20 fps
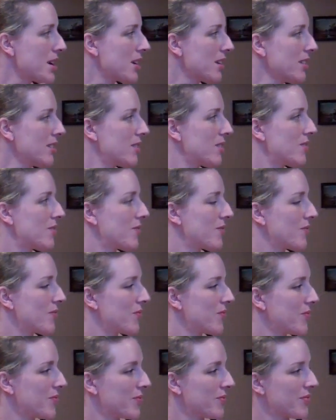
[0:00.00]
Come here.
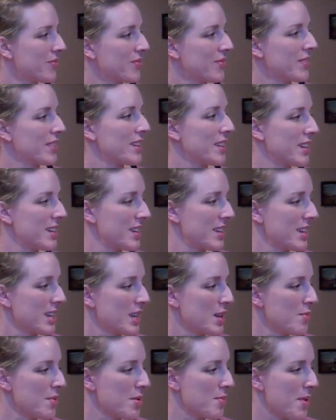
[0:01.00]

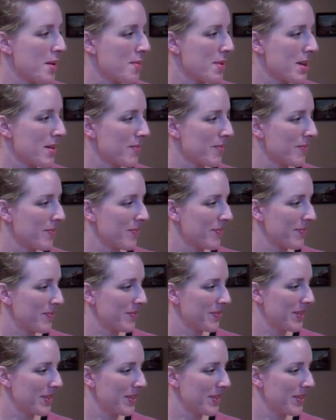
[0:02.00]
Come here, baby.